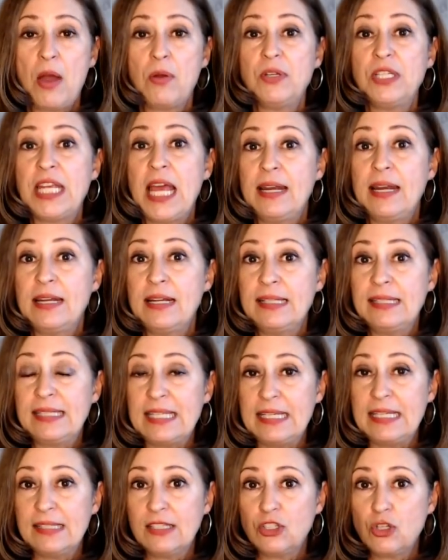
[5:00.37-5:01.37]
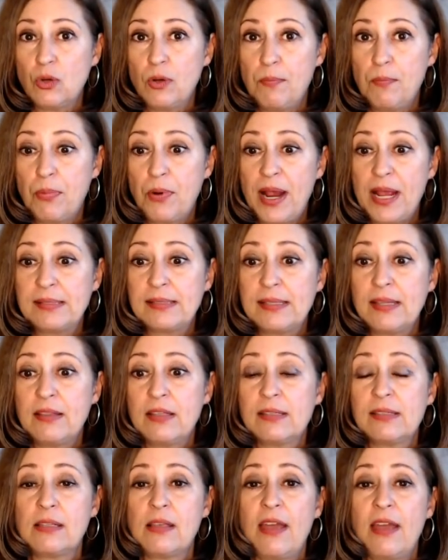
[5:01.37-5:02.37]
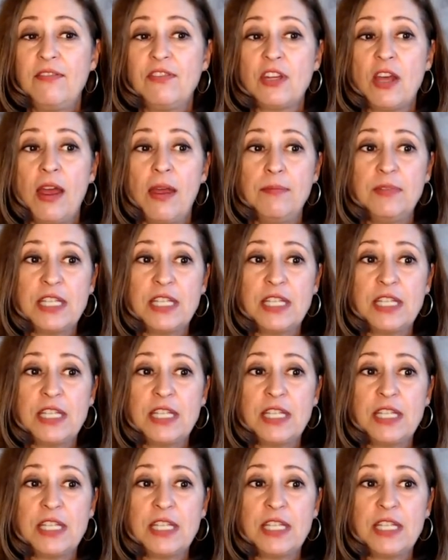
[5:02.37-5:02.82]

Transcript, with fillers: tendencies to embrace in this lifetime